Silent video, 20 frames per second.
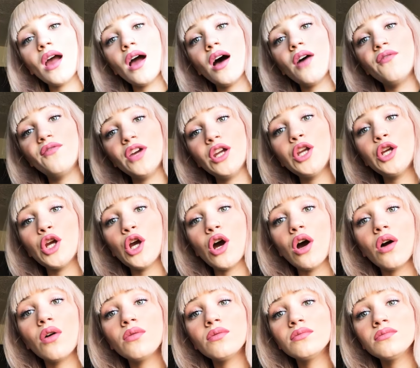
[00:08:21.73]
a
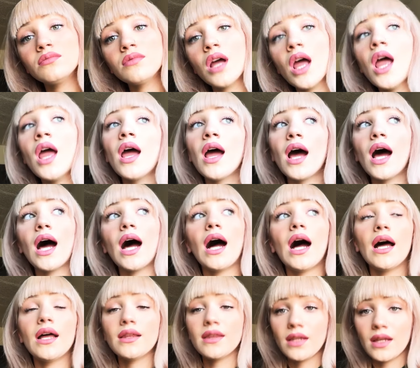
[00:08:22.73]
video
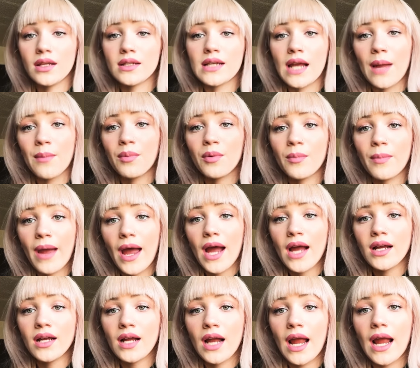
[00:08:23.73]
on the diaper bag